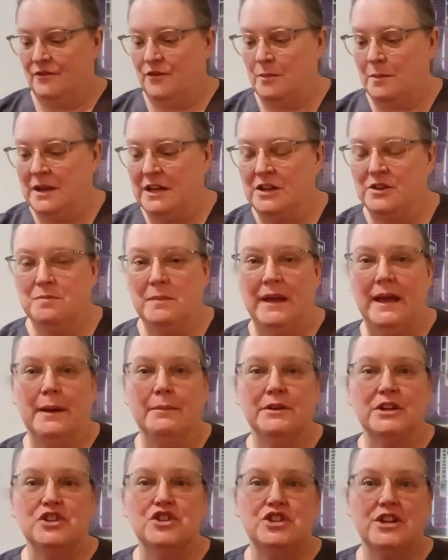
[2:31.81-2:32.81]
for me to be
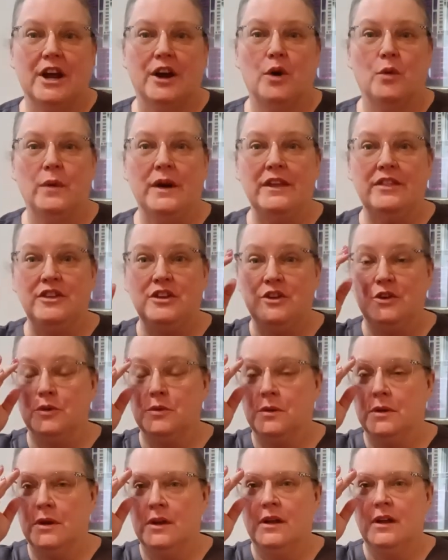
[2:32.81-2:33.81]
able to share with
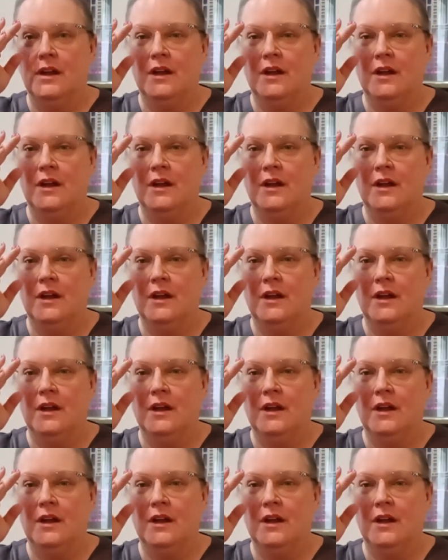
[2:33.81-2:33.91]
you.